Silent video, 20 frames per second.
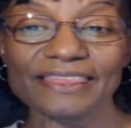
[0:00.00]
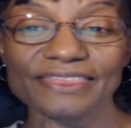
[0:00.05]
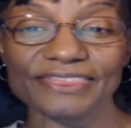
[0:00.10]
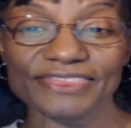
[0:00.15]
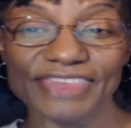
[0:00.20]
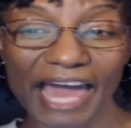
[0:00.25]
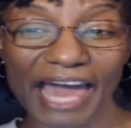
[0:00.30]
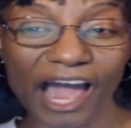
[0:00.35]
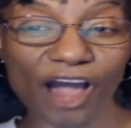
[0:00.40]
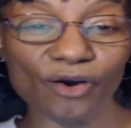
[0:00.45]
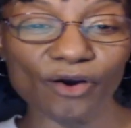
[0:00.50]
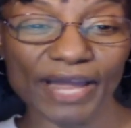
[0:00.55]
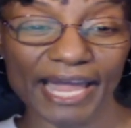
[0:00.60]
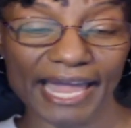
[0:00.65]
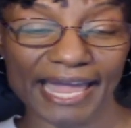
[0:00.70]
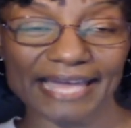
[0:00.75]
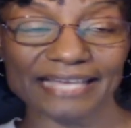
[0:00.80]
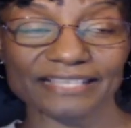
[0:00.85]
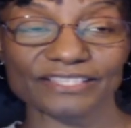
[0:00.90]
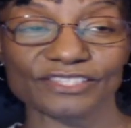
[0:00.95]
Thou
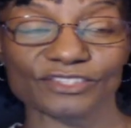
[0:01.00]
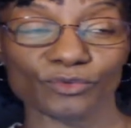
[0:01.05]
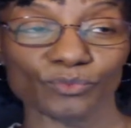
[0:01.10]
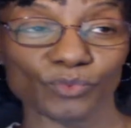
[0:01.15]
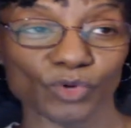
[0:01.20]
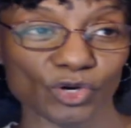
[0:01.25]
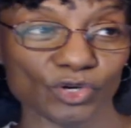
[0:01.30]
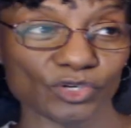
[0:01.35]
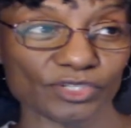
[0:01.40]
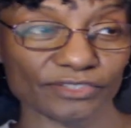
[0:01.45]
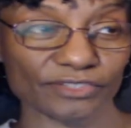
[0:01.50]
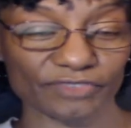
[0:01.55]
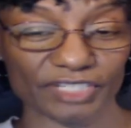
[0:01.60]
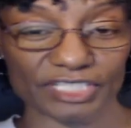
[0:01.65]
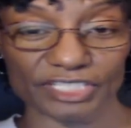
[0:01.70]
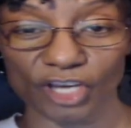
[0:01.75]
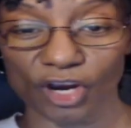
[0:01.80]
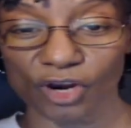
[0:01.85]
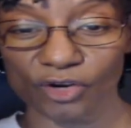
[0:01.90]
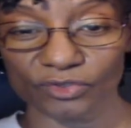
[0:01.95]
hast the words of
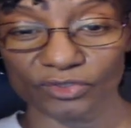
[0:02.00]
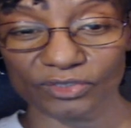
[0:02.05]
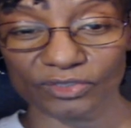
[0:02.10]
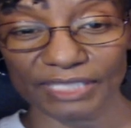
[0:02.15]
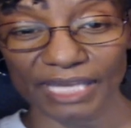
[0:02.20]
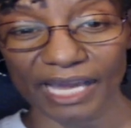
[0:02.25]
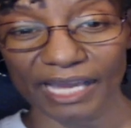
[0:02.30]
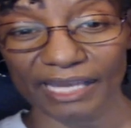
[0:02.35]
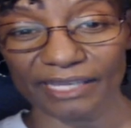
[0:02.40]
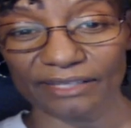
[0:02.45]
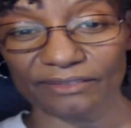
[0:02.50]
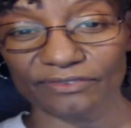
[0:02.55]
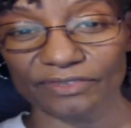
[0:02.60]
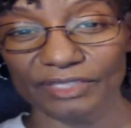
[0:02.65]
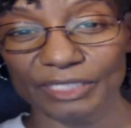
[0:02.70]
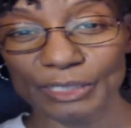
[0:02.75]
eternal life.